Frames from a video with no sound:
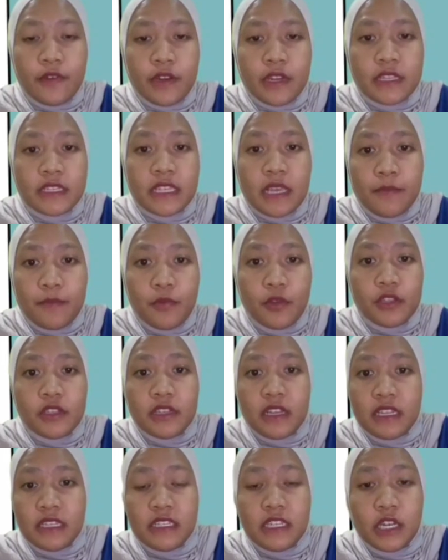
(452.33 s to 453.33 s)
the support
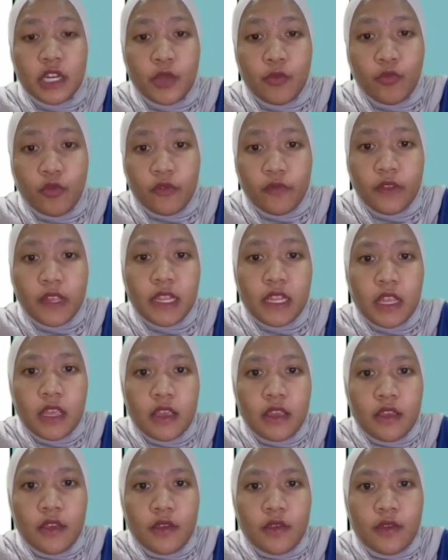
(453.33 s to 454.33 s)
structure removal,
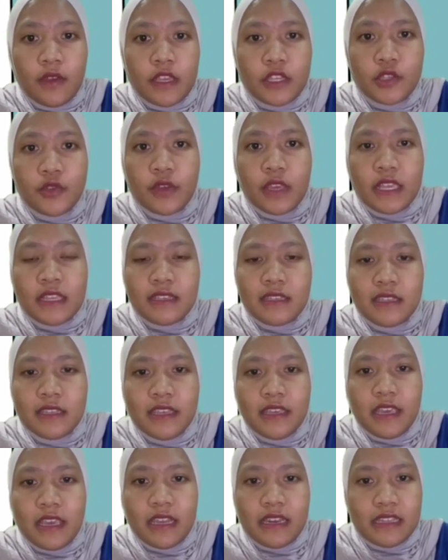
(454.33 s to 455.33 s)
as you can
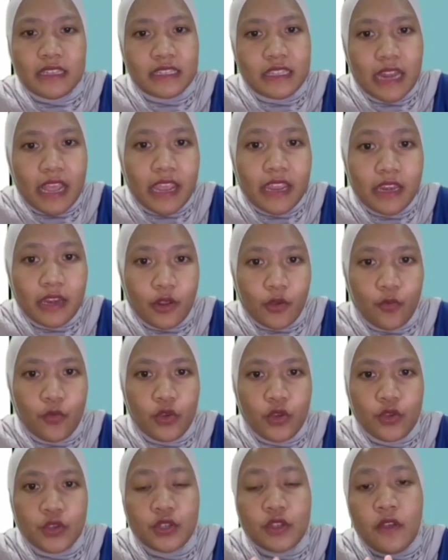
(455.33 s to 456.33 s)
see at the slide,
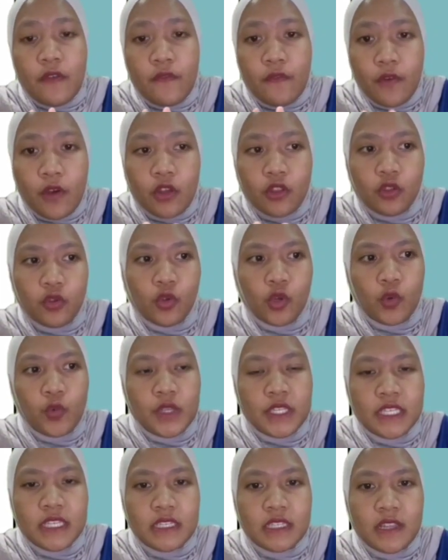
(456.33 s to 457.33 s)
we use 4 tools,
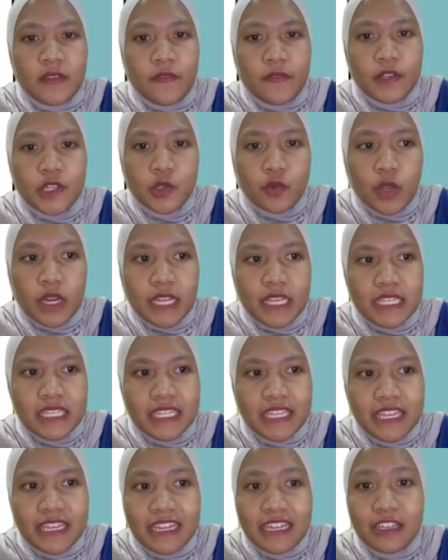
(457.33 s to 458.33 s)
which is the first one
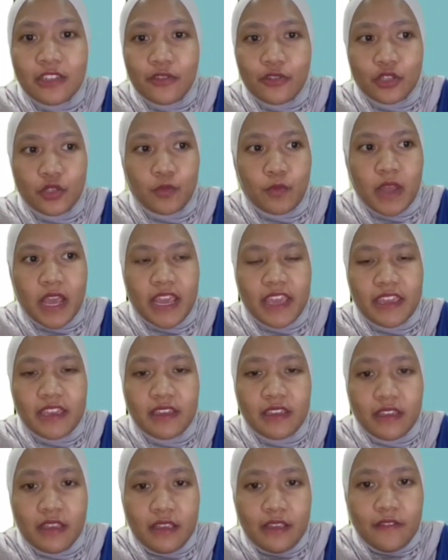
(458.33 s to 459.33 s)
is needle nose
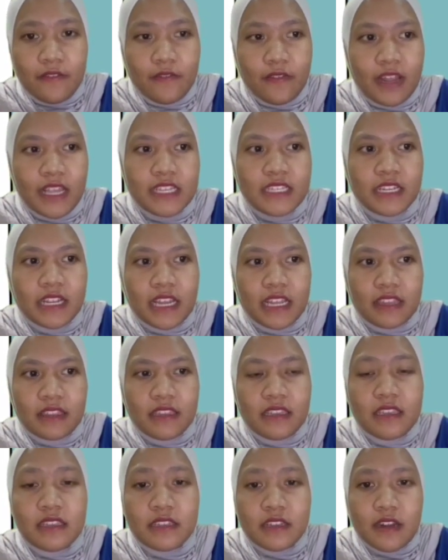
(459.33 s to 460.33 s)
plier, flash
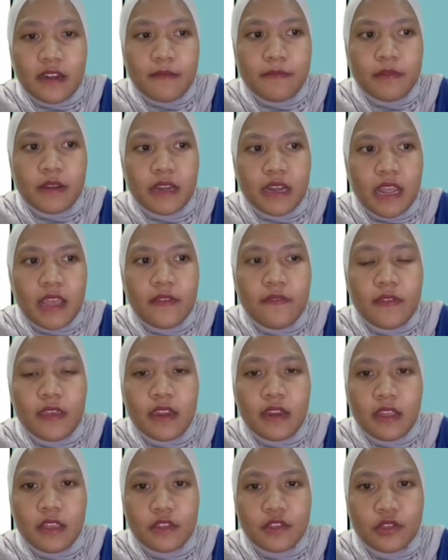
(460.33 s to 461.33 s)
cutter, scraper knife,
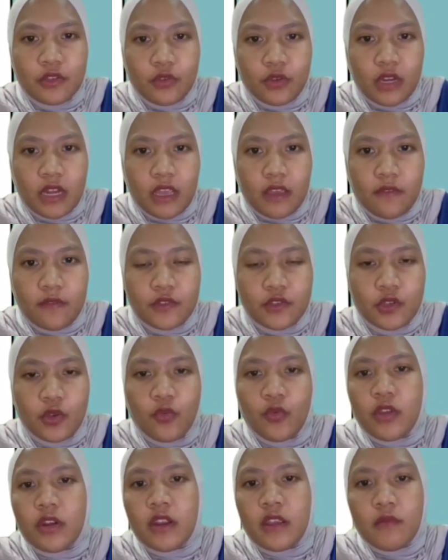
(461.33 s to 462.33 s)
and expert knife.
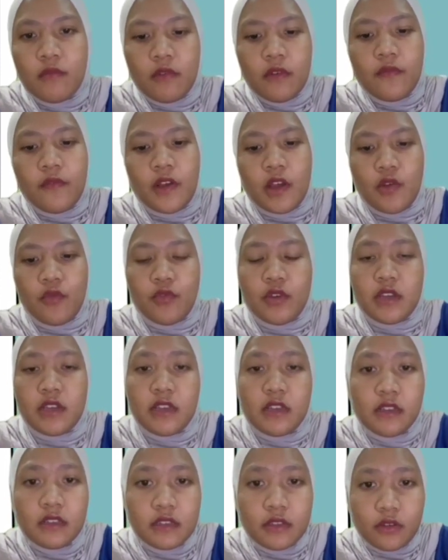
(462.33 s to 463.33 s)
So we remove
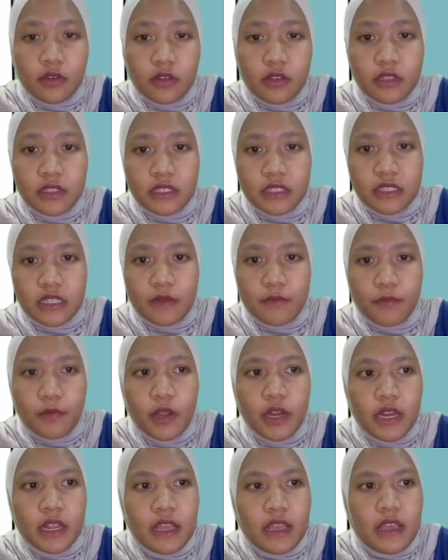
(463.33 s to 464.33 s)
all the
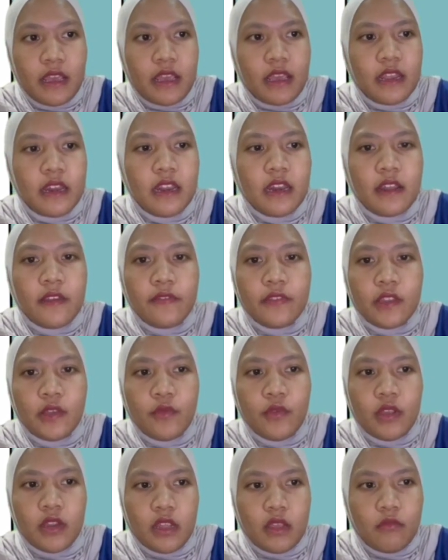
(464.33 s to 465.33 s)
support, and then
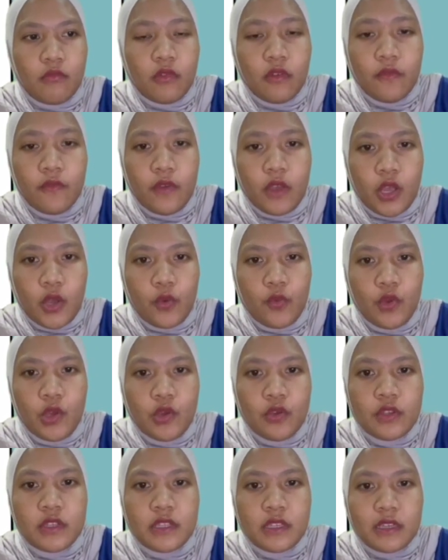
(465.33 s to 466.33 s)
after we remove,
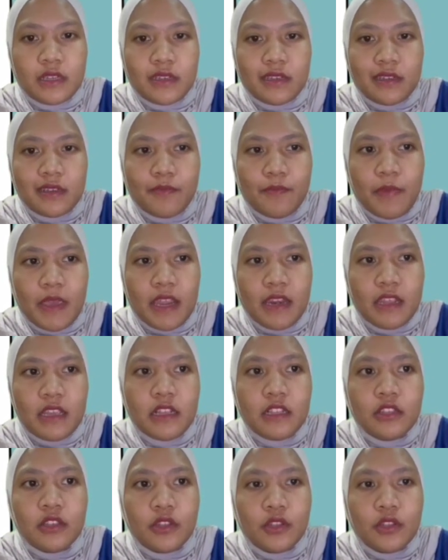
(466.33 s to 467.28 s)
we use a panel